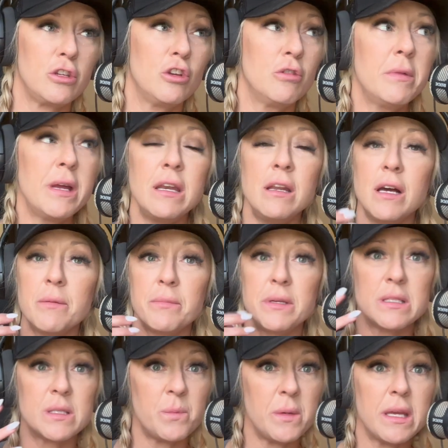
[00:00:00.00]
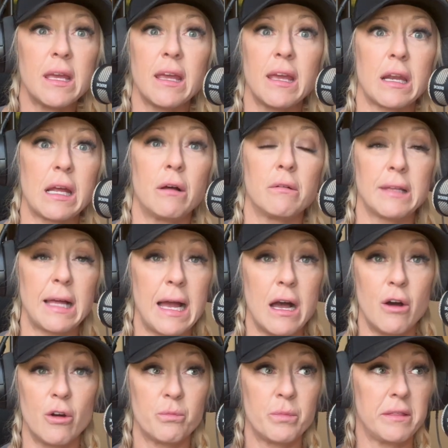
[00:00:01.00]
You may not be speaking it out
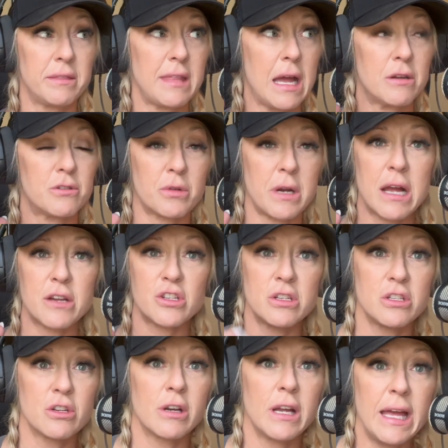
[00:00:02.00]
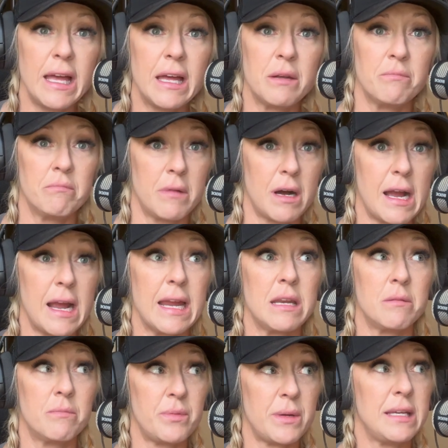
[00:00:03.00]
loud, but that trash in your head
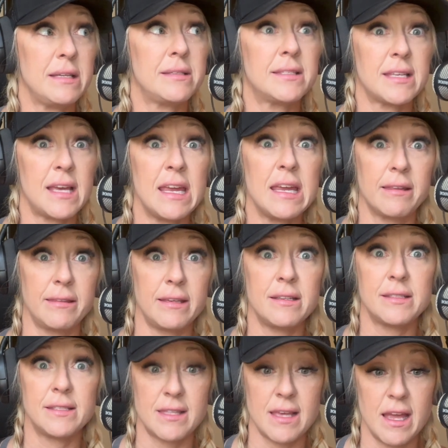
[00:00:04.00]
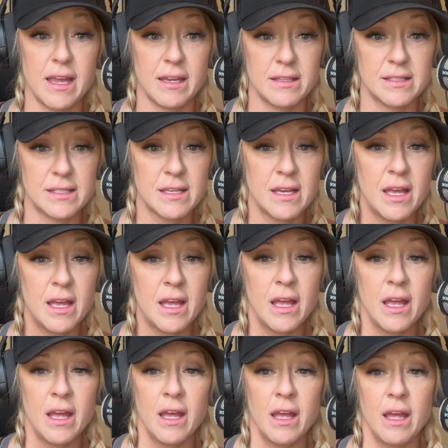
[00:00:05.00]
might be saying these things.
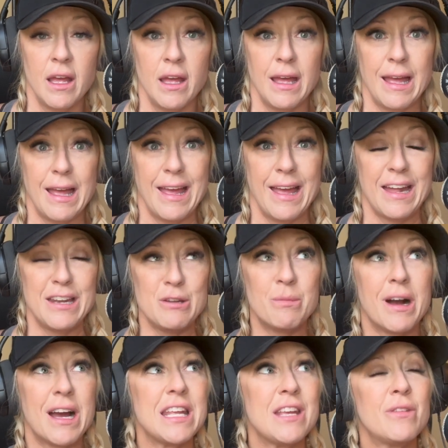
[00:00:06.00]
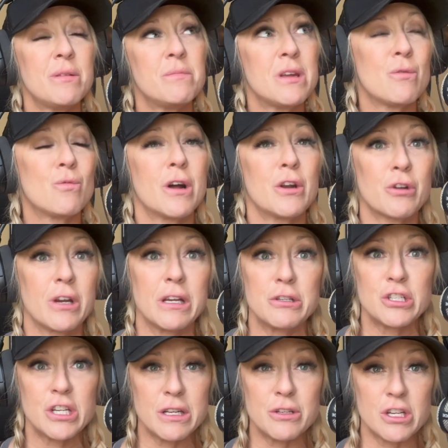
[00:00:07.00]
And you might even be wondering,
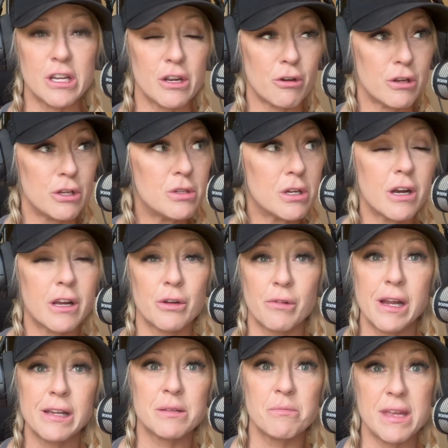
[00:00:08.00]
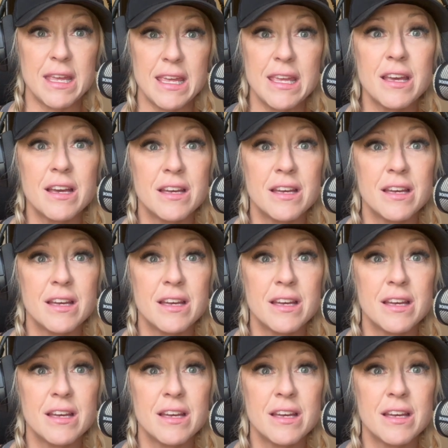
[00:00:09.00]
shit, Jen, are you talking right to me?